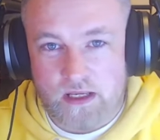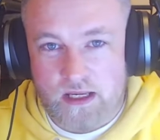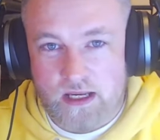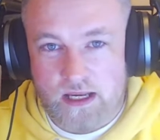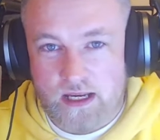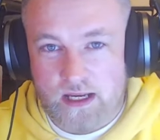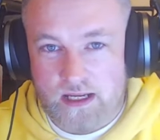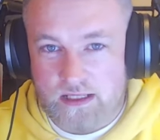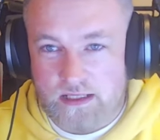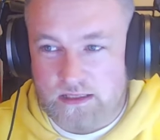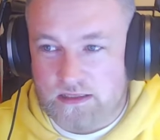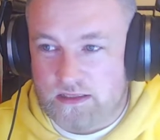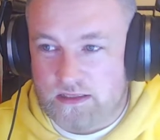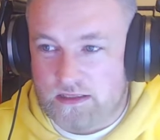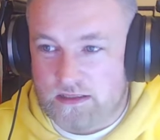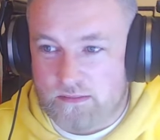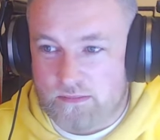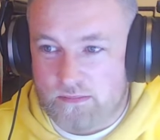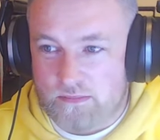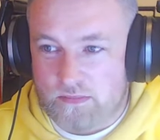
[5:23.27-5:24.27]
it's
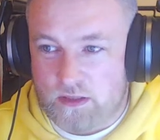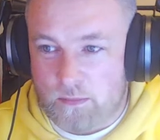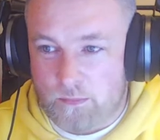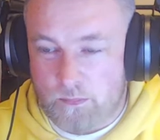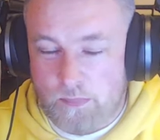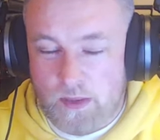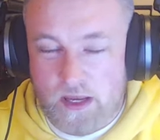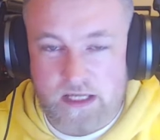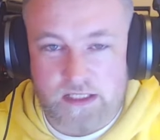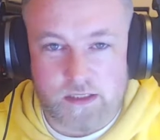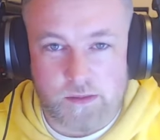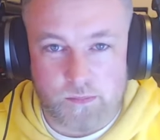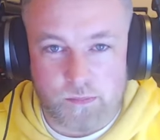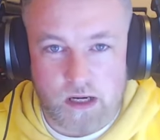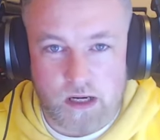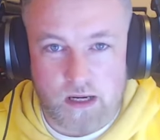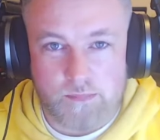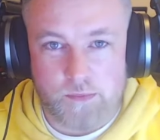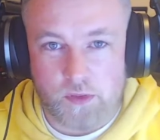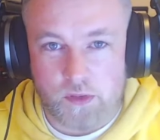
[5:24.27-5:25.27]
the best
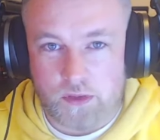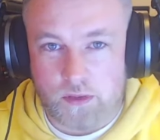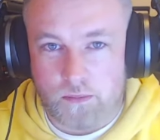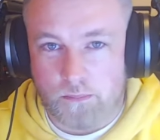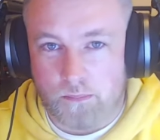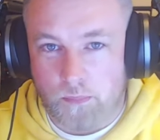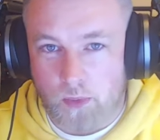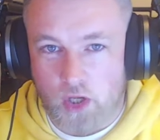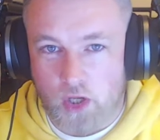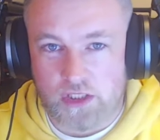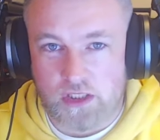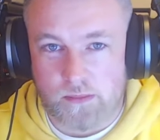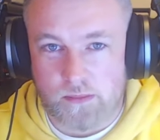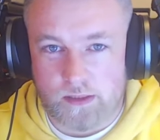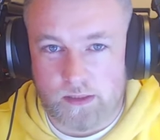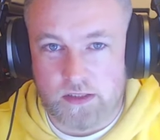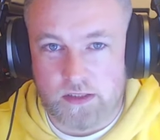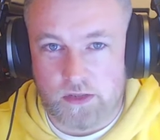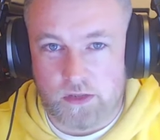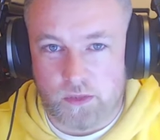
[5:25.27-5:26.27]
prep you could possibly
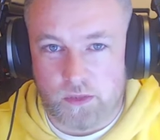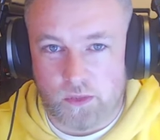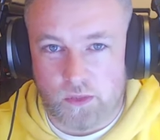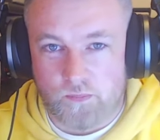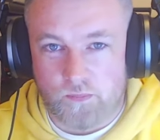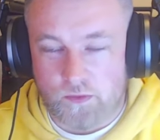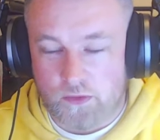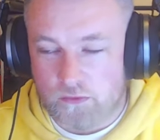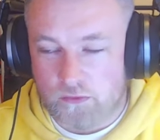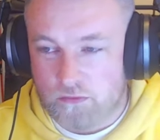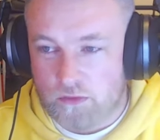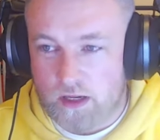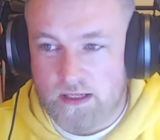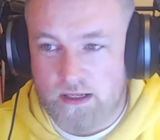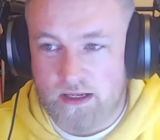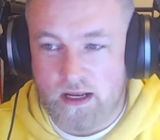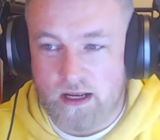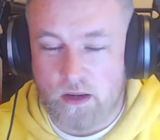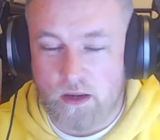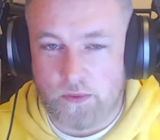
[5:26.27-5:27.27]
do right
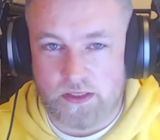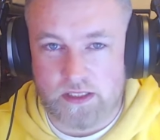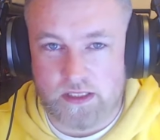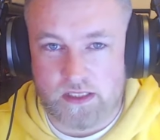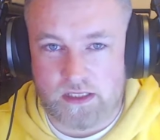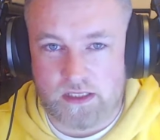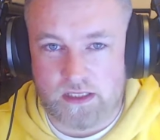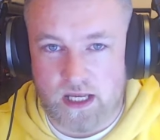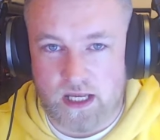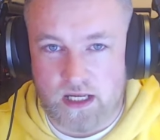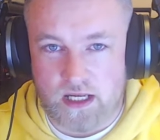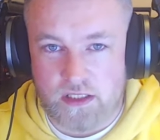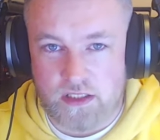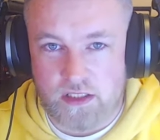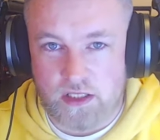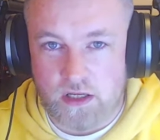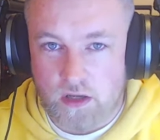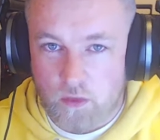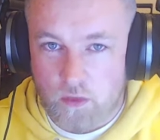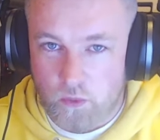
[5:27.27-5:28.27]
now at this stage,
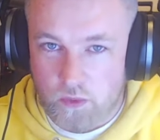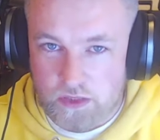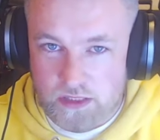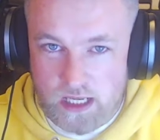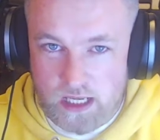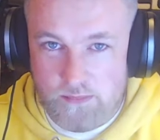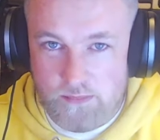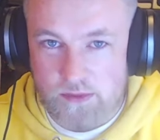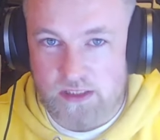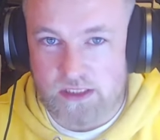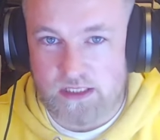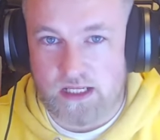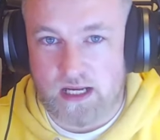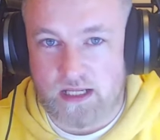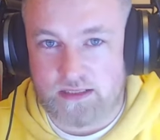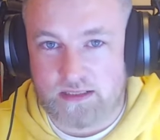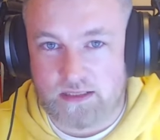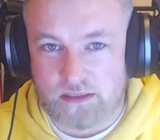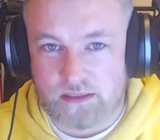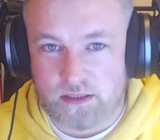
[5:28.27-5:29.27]
which I'm
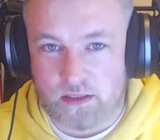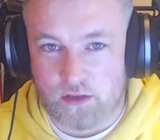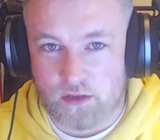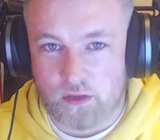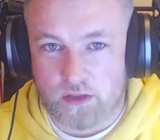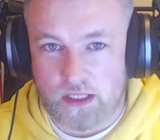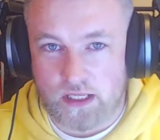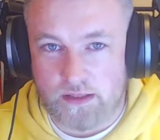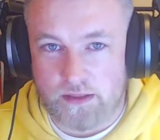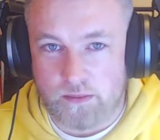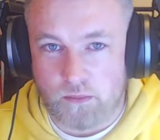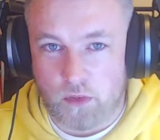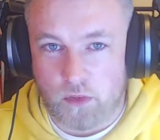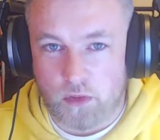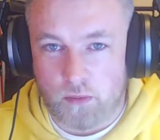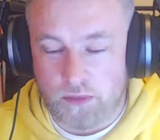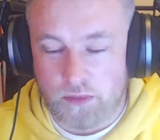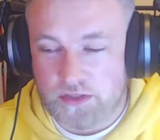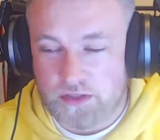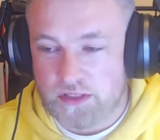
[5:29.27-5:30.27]
starting to look at the
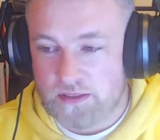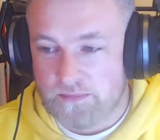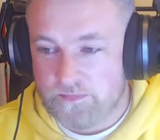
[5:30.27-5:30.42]
moment,